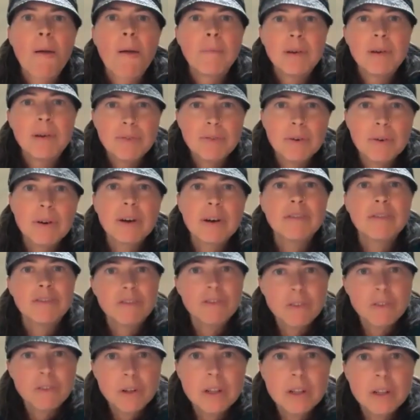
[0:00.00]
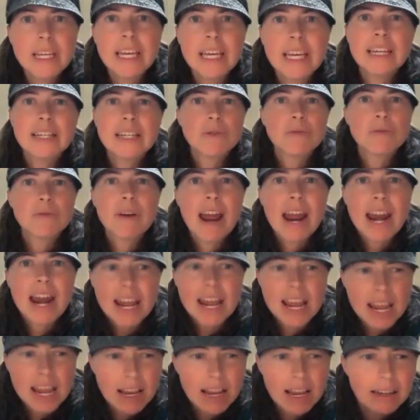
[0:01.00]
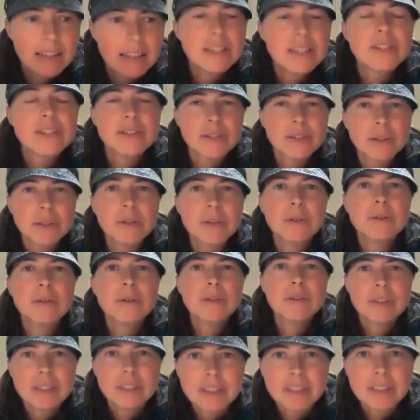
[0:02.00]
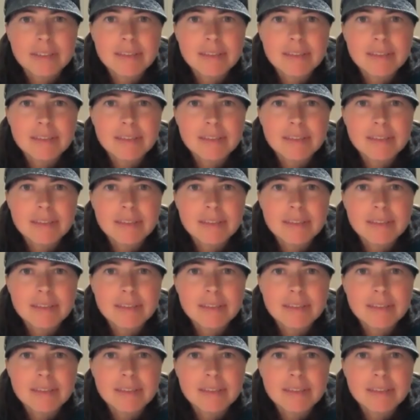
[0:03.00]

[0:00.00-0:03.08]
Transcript: before it fully is ready to